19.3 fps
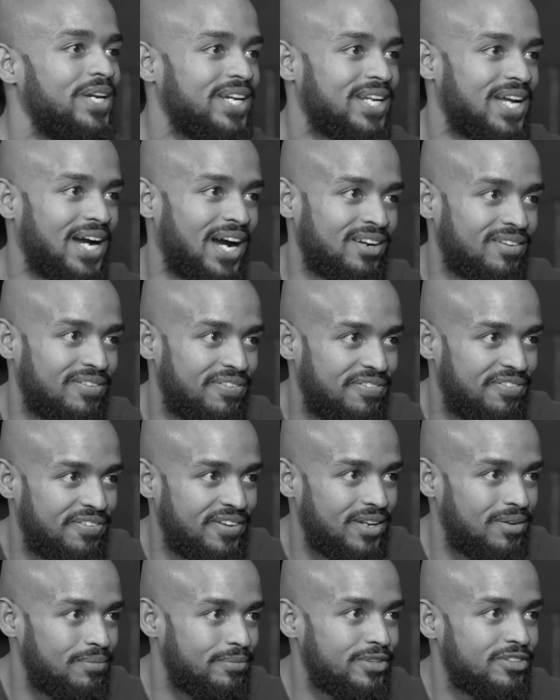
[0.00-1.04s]
kind of
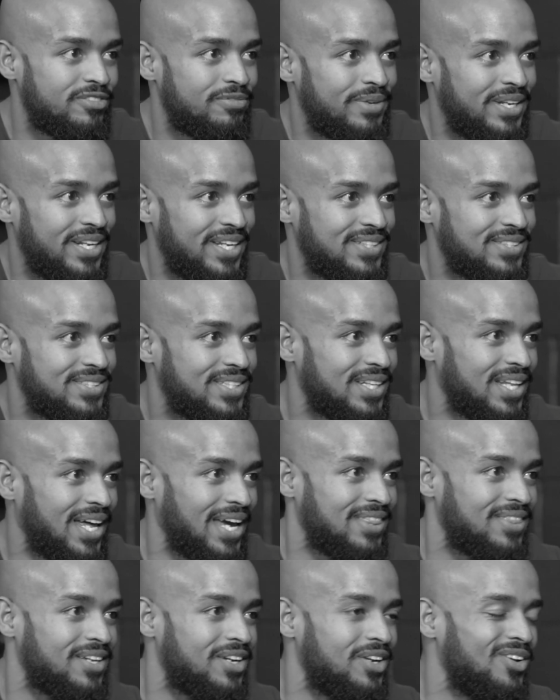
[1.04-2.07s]
fit movement into
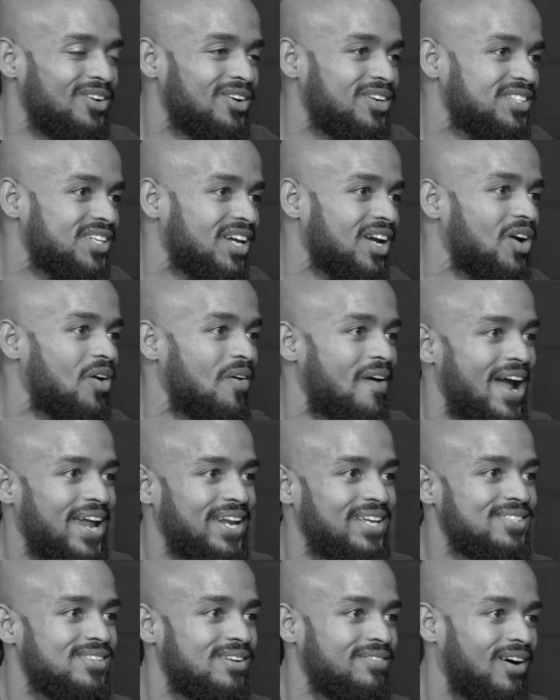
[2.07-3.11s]
like the nooks and
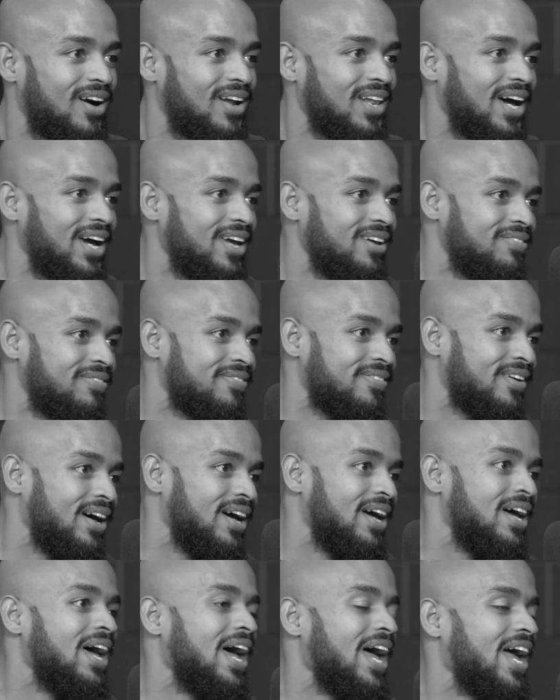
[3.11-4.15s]
crannies of our life,
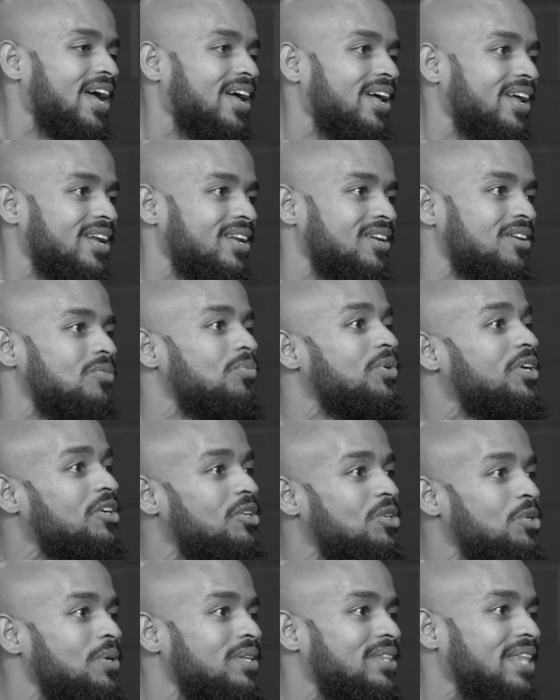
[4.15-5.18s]
and we could
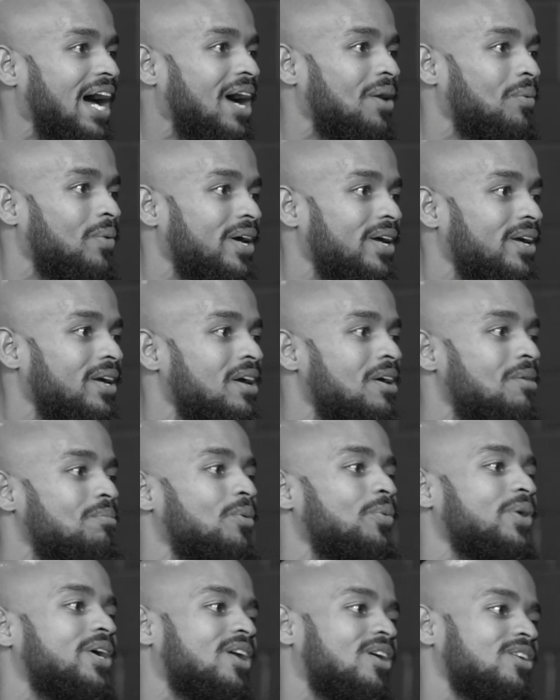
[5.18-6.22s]
do it that way. But
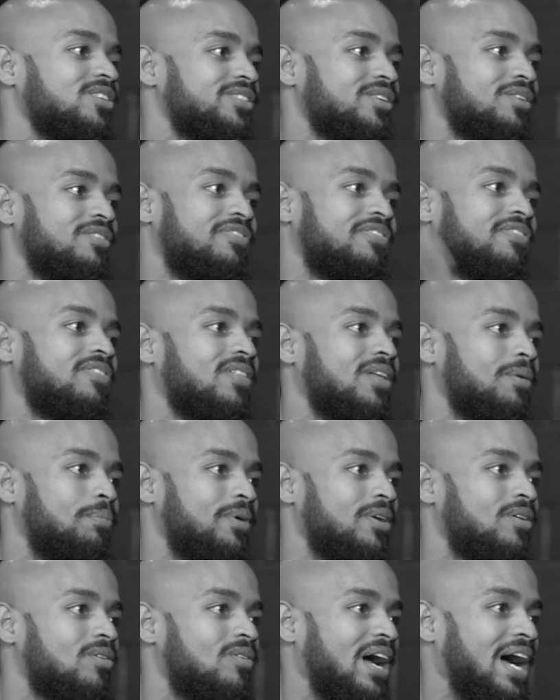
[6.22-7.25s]
we could also flip
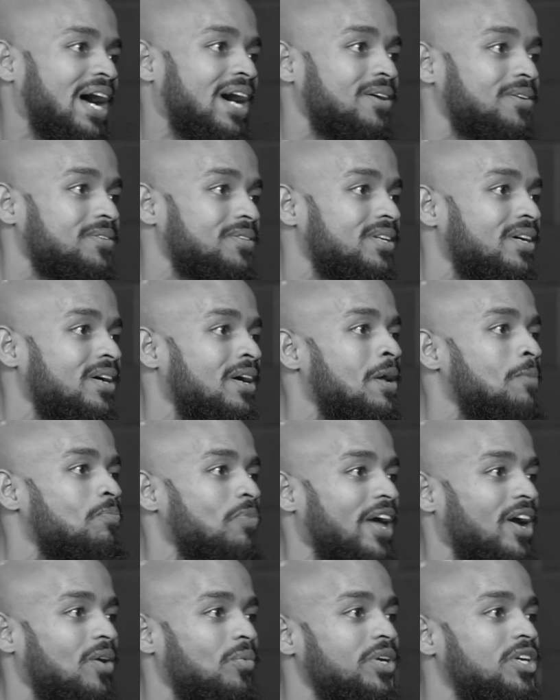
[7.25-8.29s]
it around,
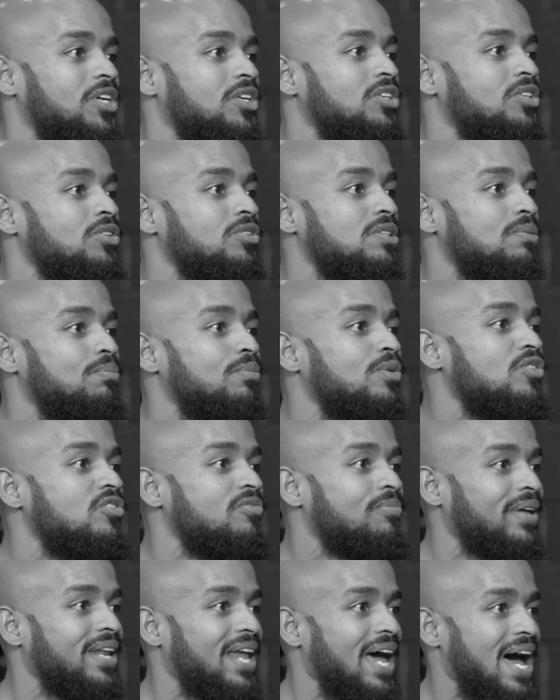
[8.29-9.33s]
and we could use
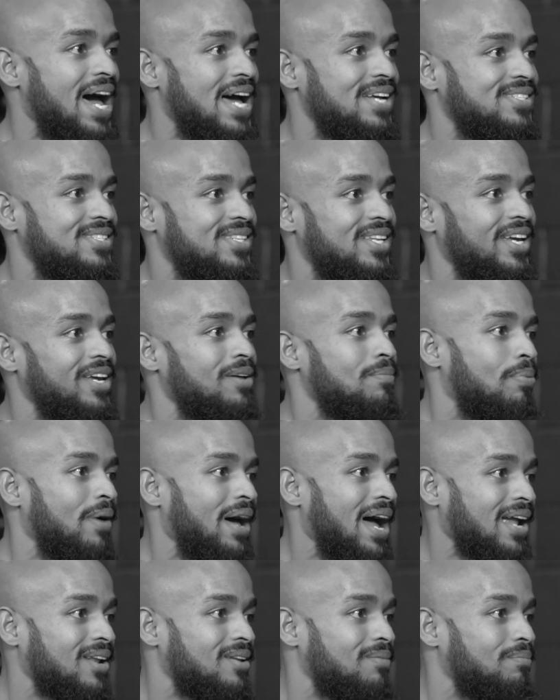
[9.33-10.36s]
movement as the
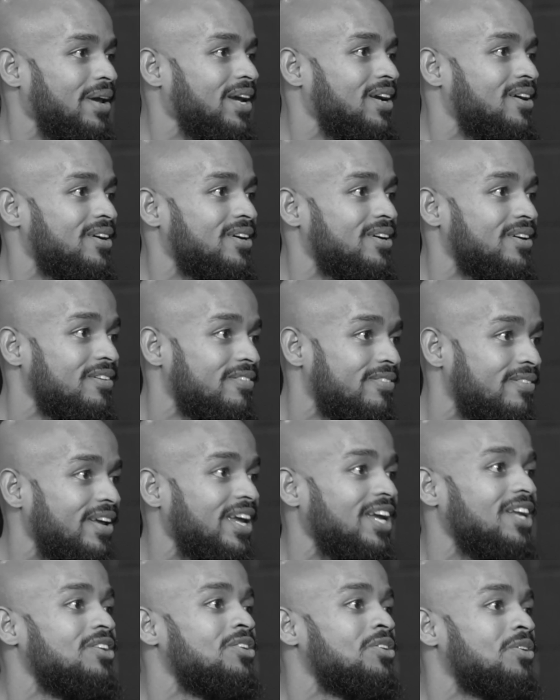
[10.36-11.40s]
impact maker
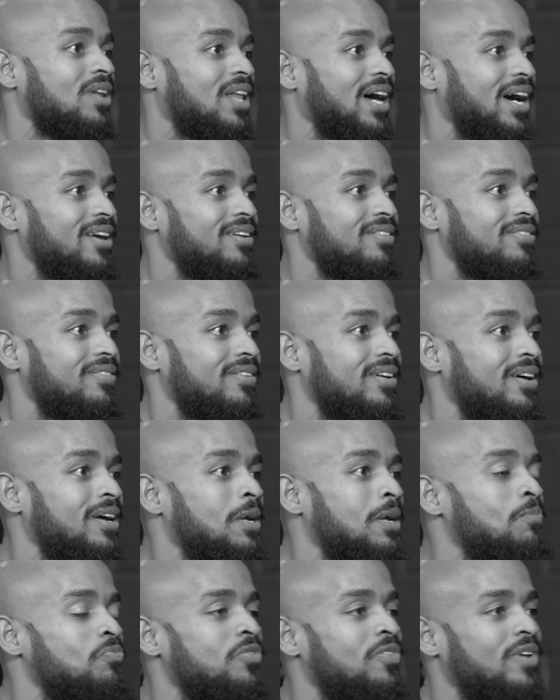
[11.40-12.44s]
in your life,
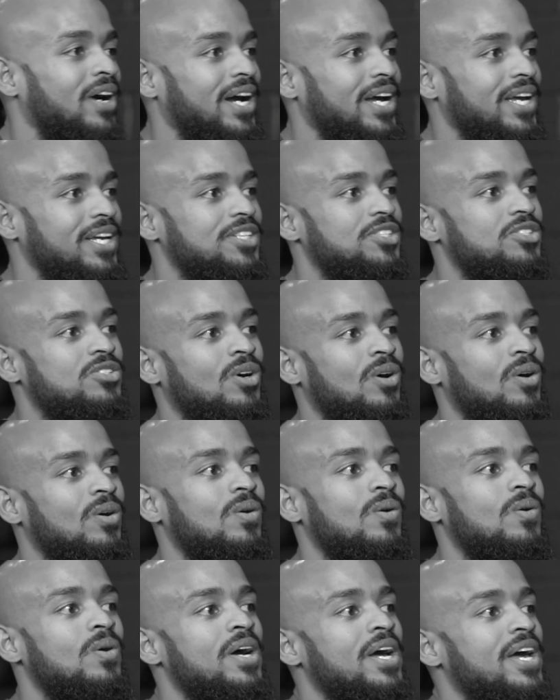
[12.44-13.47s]
right?
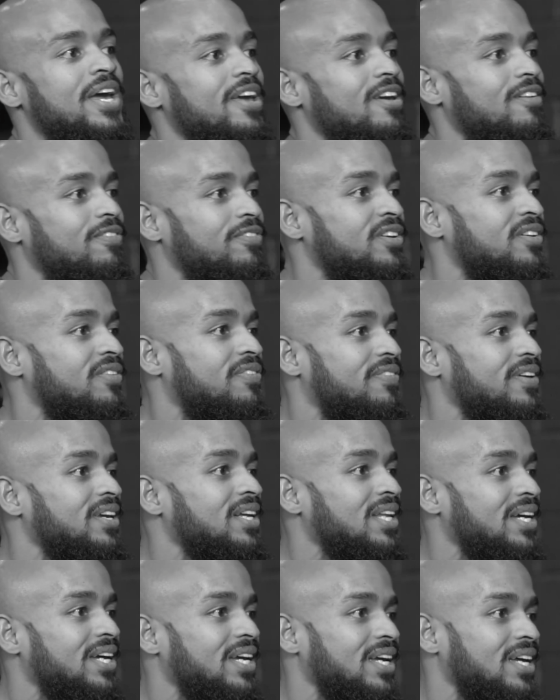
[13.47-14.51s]
So if you're
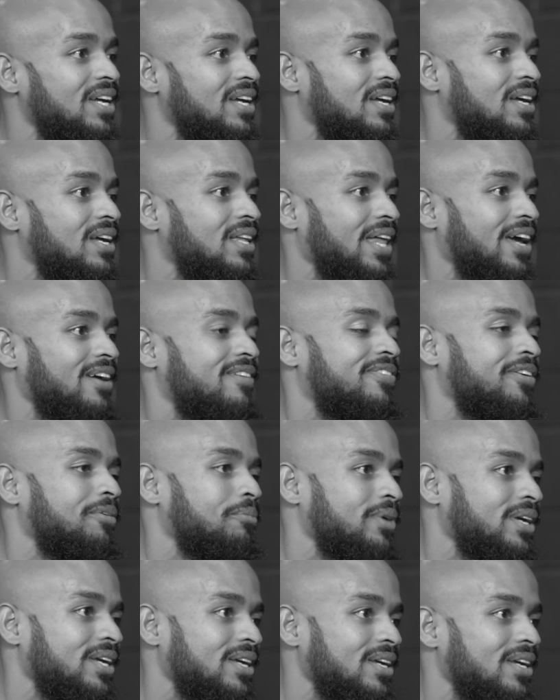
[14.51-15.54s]
feeling like, for
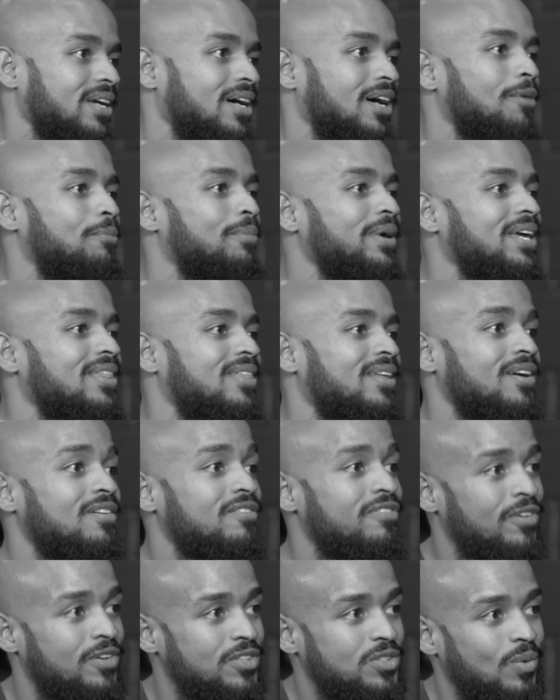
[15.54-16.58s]
me, a big thing
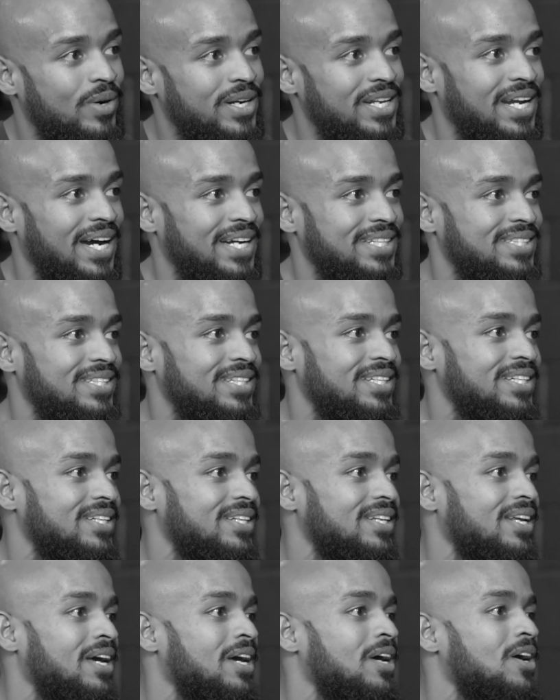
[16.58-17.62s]
for
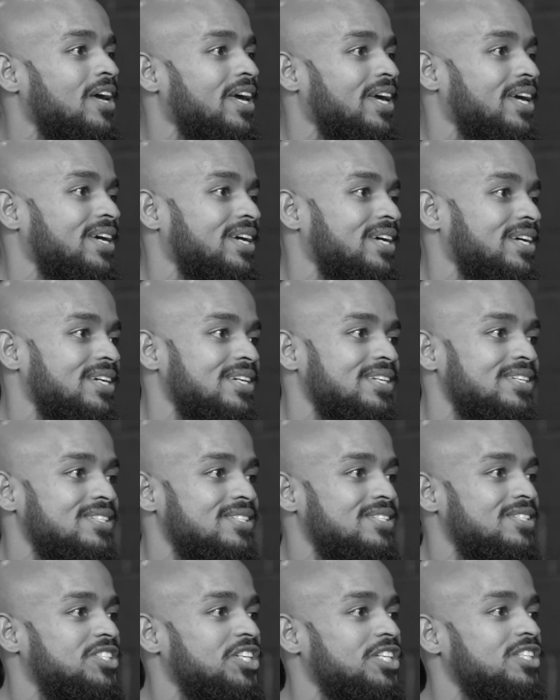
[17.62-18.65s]
2019
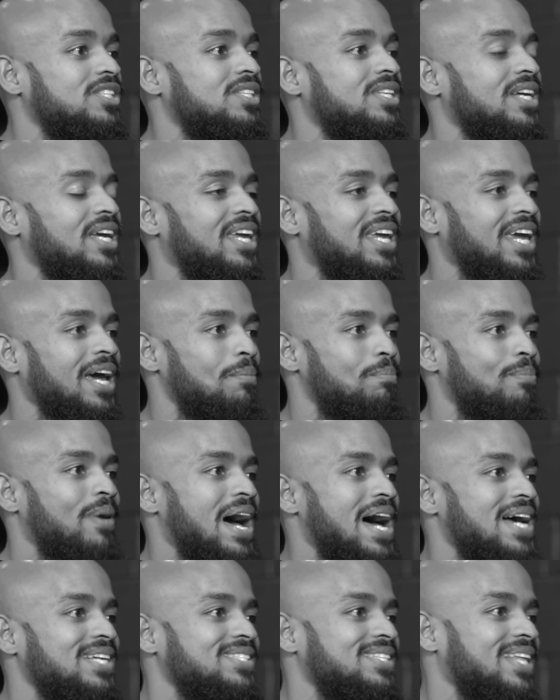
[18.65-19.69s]
is just to get
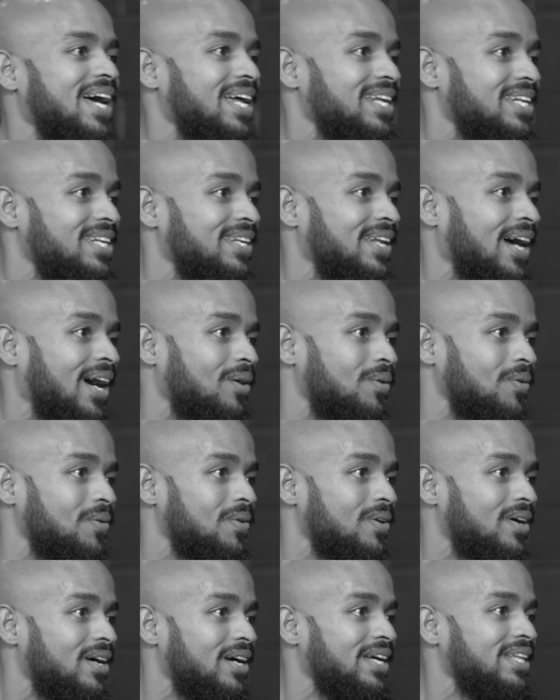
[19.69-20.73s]
past that doubt
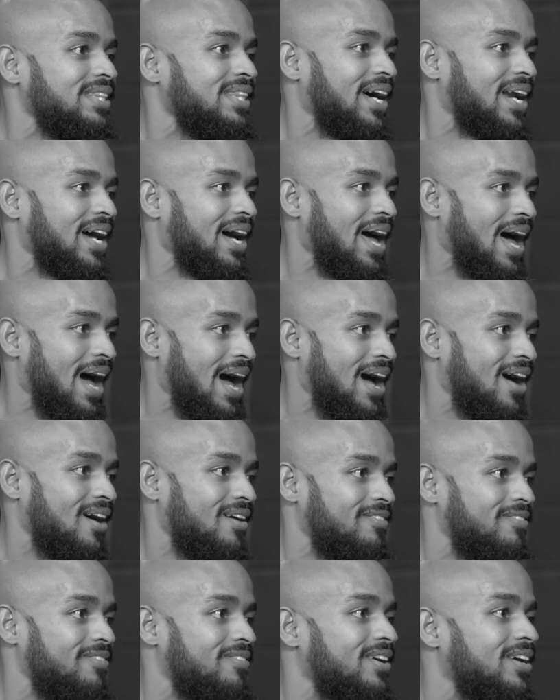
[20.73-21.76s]
that I
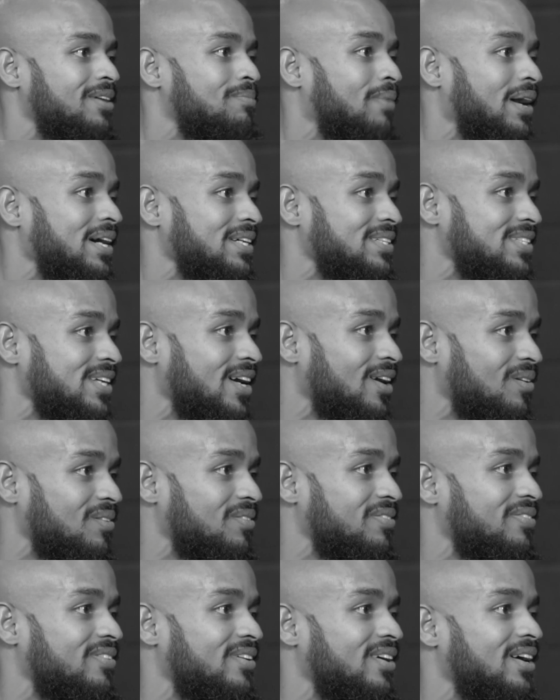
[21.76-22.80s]
have in
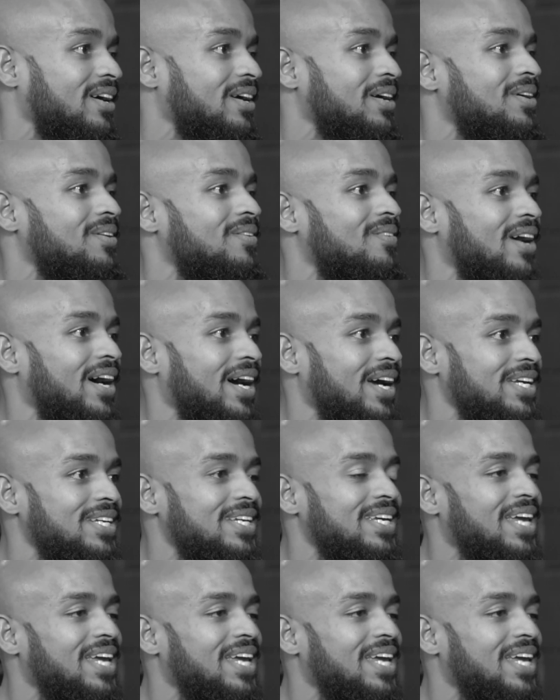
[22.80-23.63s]
myself, right?